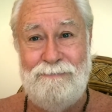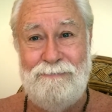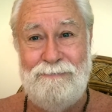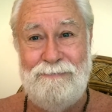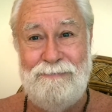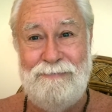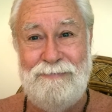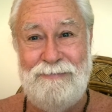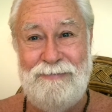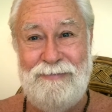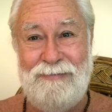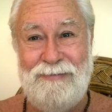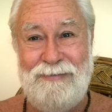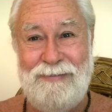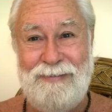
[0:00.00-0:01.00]

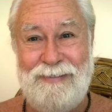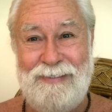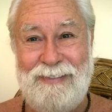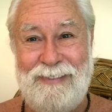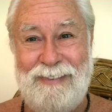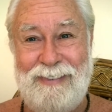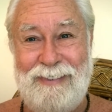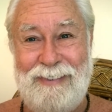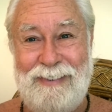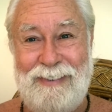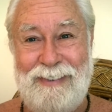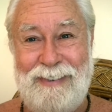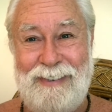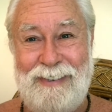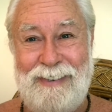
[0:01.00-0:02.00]

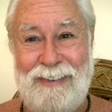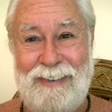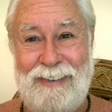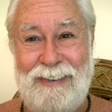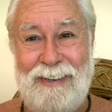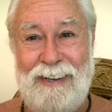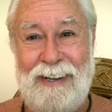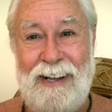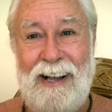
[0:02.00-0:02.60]
Nothing is said.